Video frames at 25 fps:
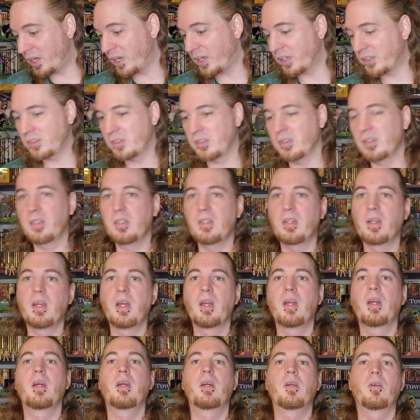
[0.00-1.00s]
actually
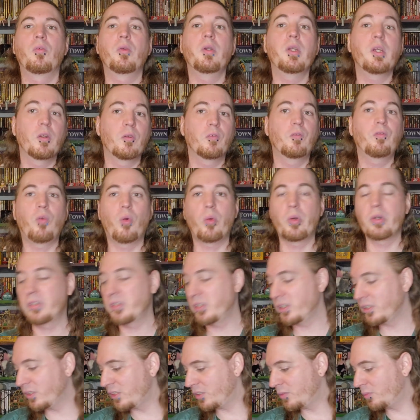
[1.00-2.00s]

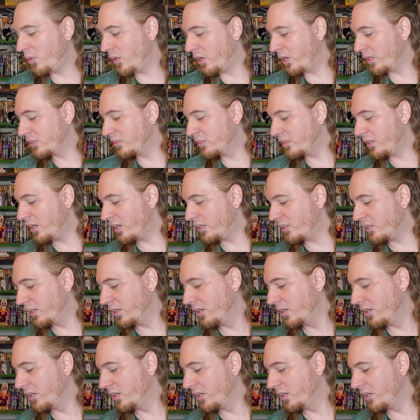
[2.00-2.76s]
reinforcing this box set.